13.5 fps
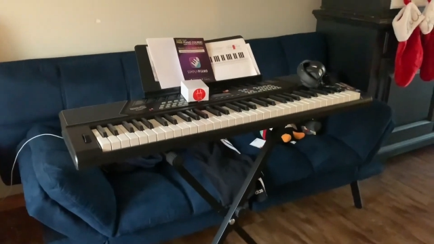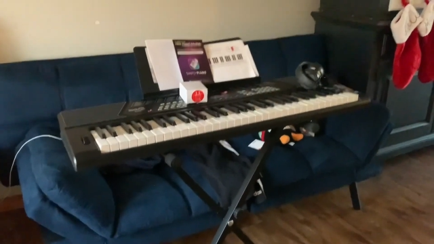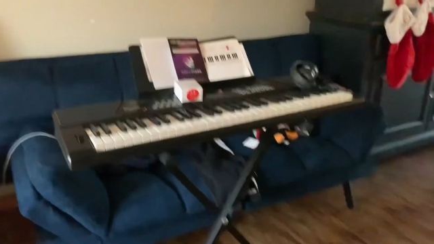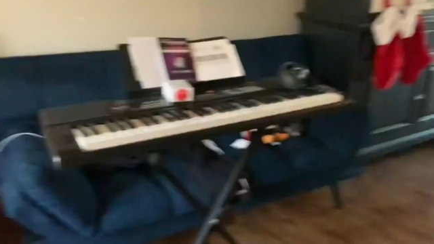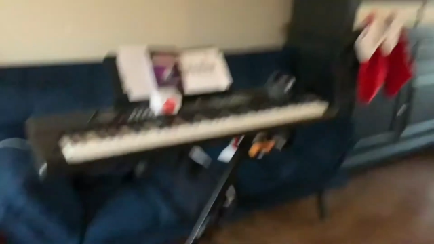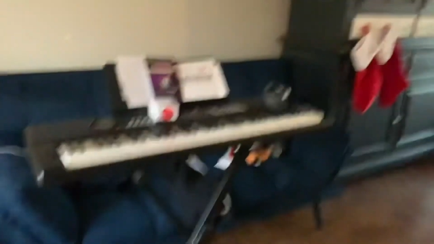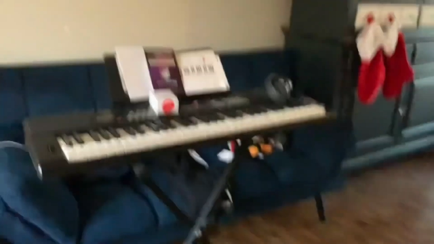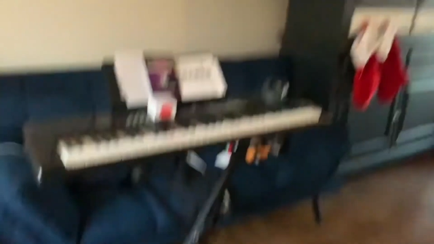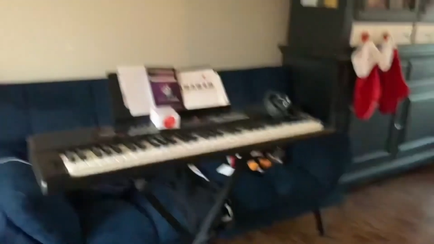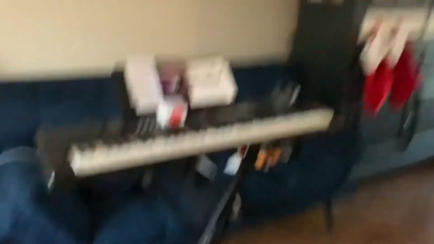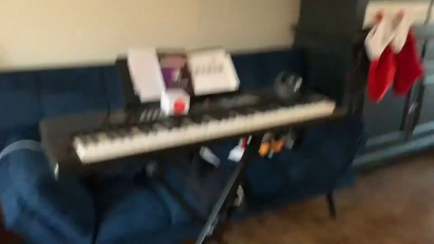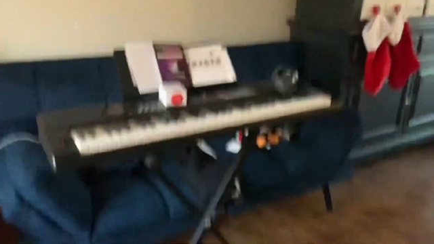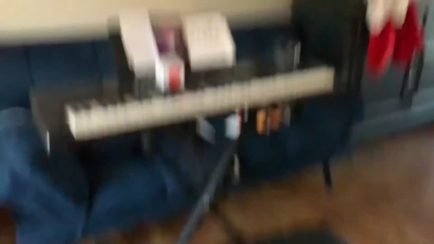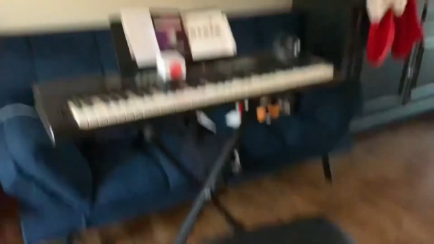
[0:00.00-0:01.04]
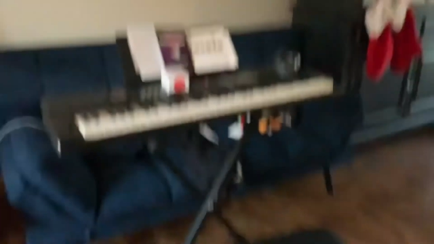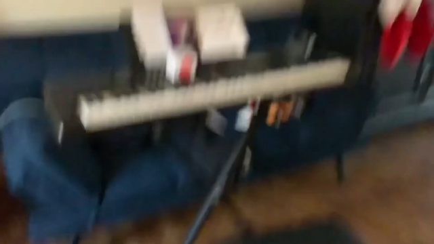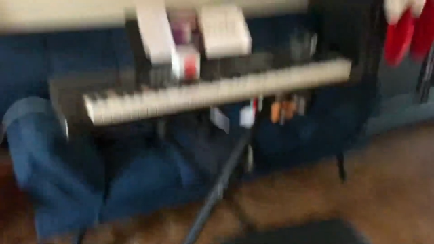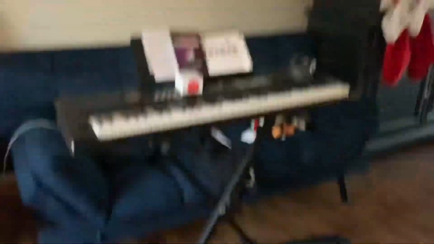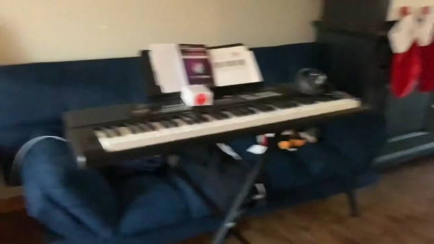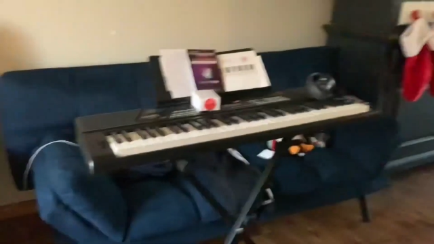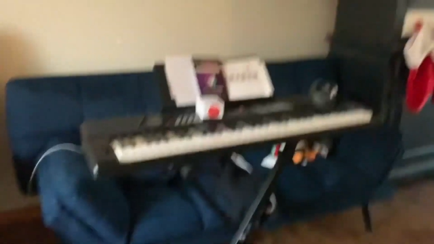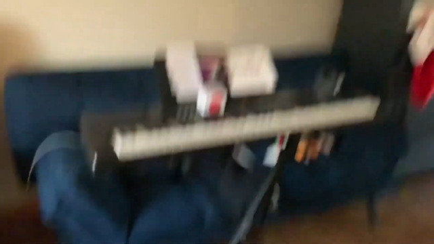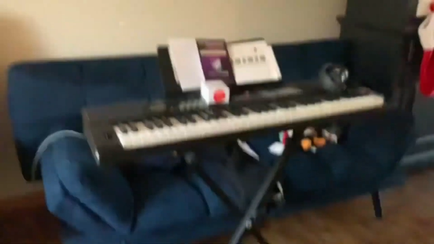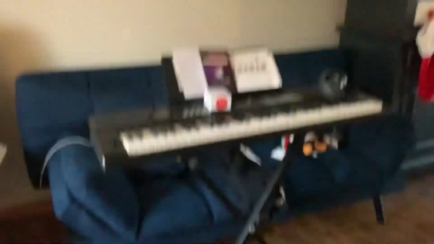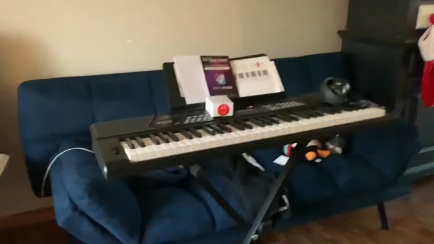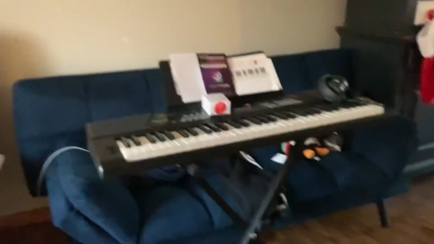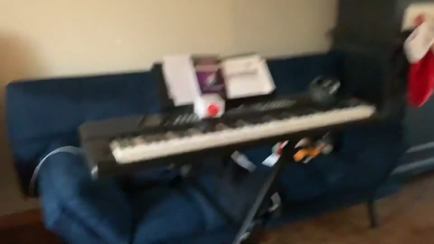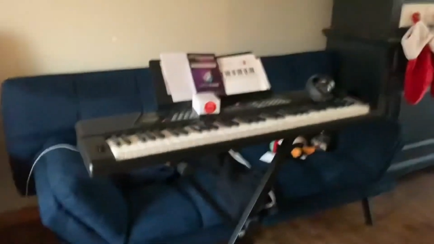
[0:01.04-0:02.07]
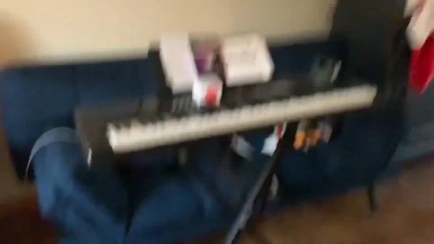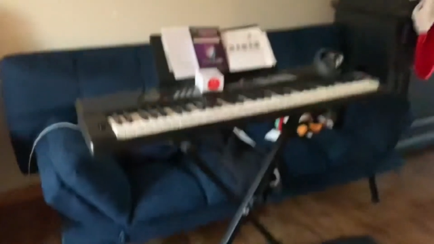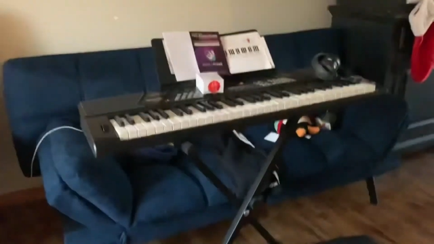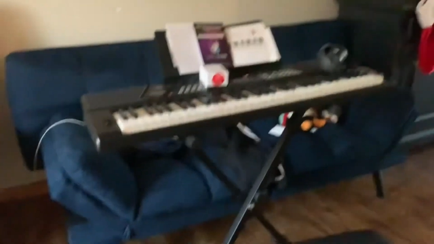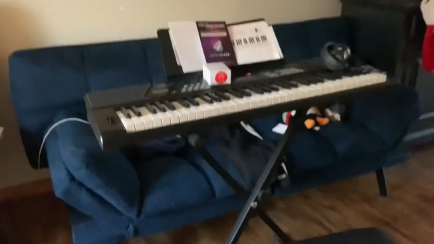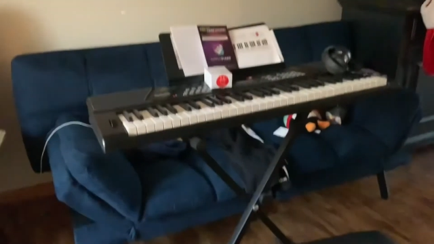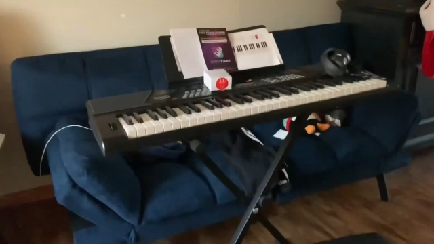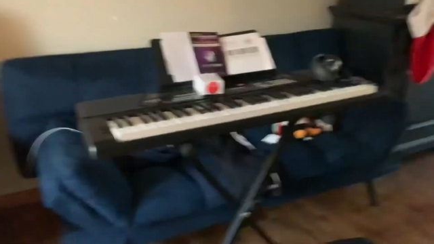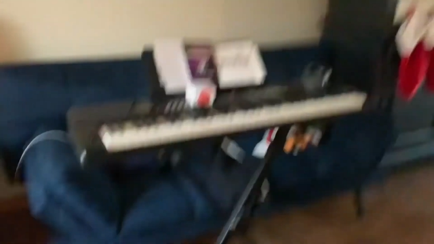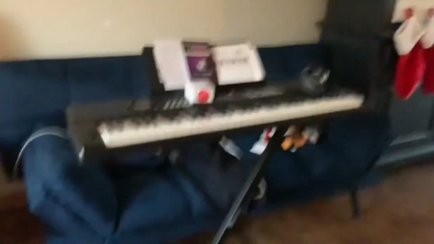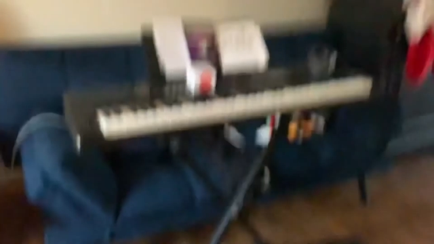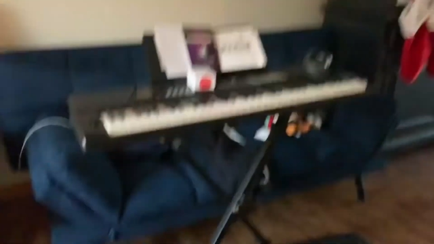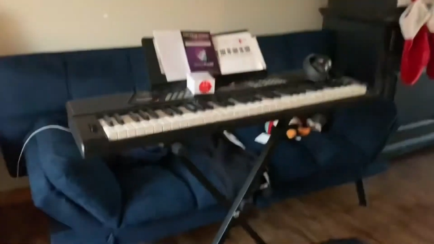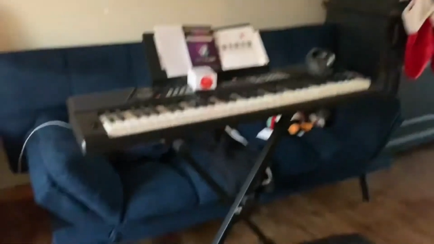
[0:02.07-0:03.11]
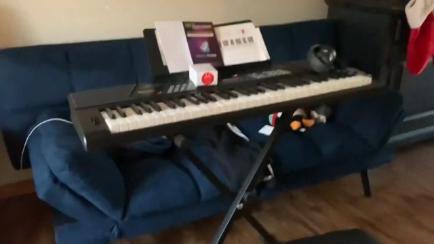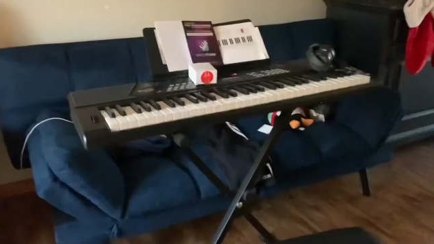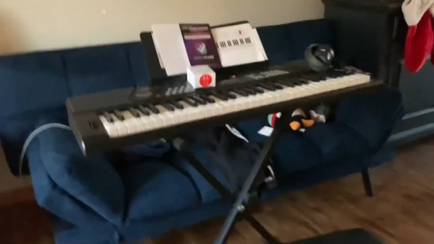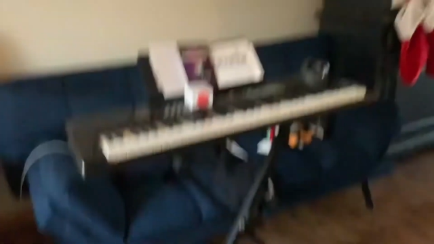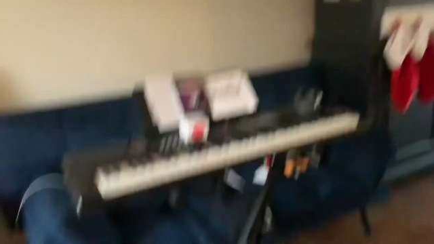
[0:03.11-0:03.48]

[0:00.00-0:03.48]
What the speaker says: No face is visible, so there are no lips to read.